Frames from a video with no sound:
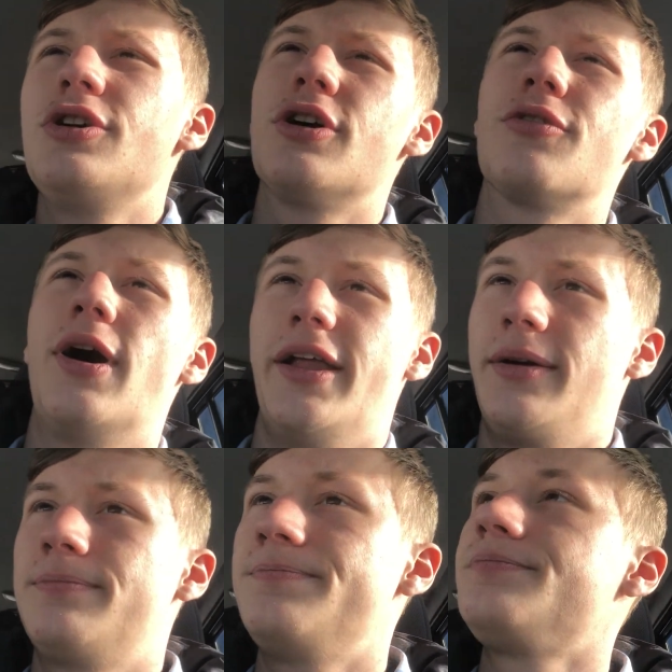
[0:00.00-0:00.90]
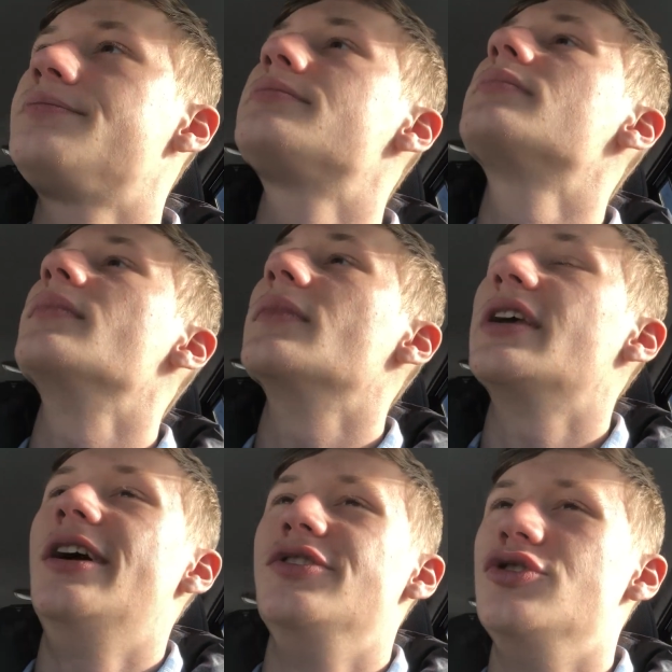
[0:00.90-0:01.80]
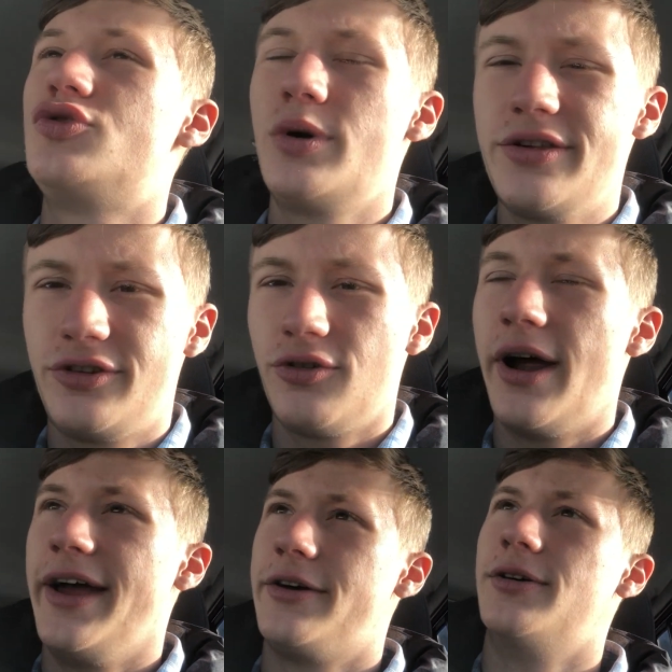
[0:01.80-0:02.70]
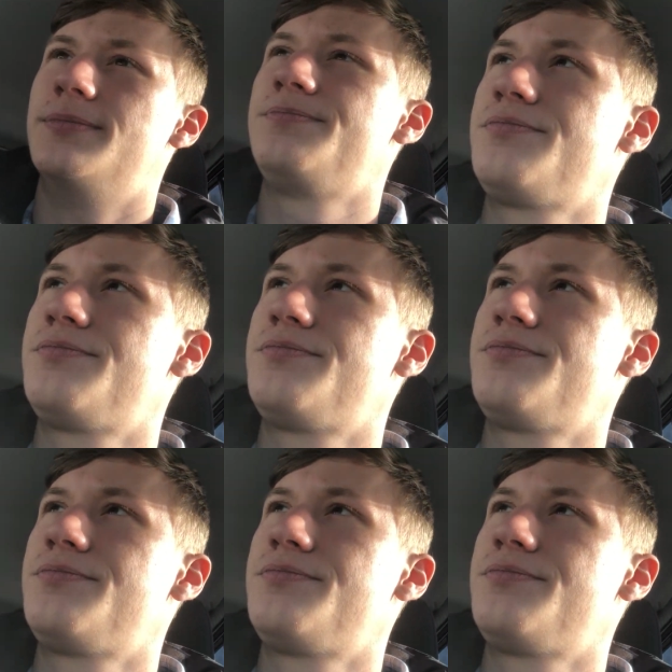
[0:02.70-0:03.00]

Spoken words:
you're running and you twist your ankle.